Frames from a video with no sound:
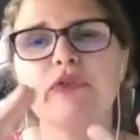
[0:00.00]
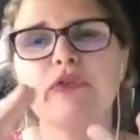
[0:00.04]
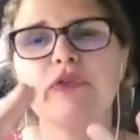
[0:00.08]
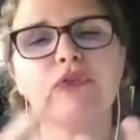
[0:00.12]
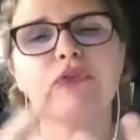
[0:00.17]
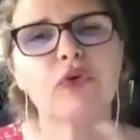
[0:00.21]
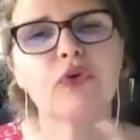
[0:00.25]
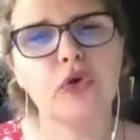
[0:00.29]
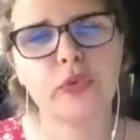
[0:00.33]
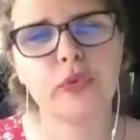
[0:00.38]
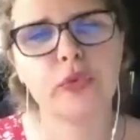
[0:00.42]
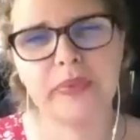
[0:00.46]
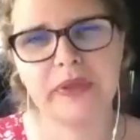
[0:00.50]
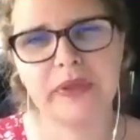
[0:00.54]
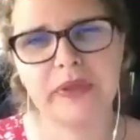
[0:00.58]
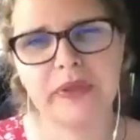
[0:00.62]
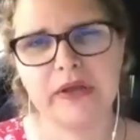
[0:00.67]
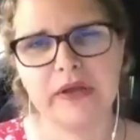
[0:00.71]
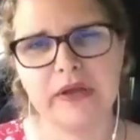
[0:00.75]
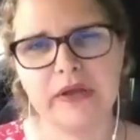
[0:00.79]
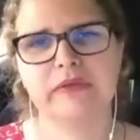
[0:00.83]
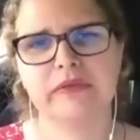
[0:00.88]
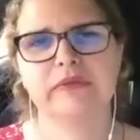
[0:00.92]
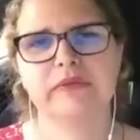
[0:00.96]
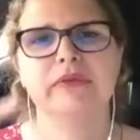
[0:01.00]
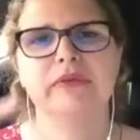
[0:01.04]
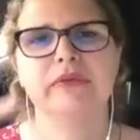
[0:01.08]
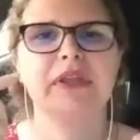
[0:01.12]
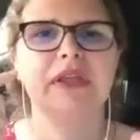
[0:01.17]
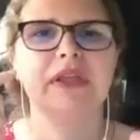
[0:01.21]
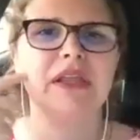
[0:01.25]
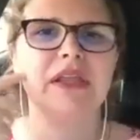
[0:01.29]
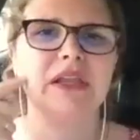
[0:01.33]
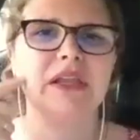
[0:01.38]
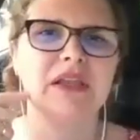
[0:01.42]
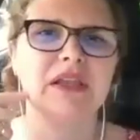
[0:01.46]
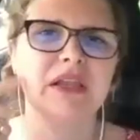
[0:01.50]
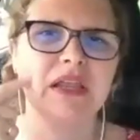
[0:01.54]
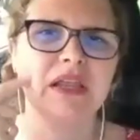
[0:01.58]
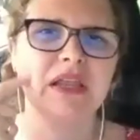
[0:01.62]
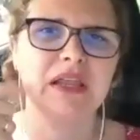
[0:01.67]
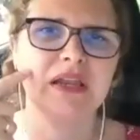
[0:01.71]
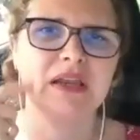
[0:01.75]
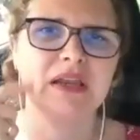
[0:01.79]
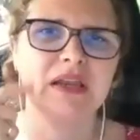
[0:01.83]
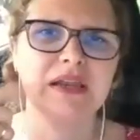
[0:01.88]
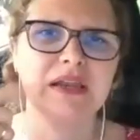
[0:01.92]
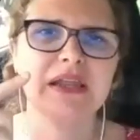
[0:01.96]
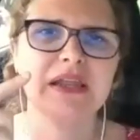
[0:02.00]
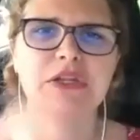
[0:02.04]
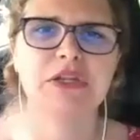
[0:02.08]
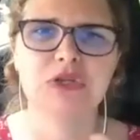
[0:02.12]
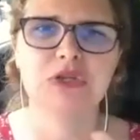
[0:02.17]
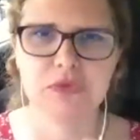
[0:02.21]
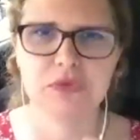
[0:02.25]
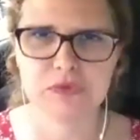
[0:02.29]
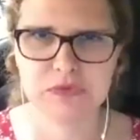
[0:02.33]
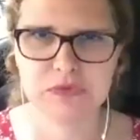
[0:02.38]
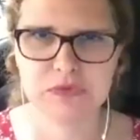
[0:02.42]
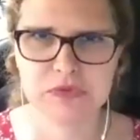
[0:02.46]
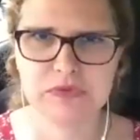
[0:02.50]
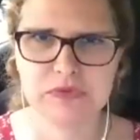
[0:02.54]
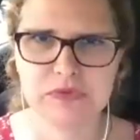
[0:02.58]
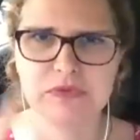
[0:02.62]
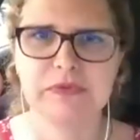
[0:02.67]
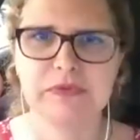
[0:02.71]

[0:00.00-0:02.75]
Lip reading: Phobia in needles.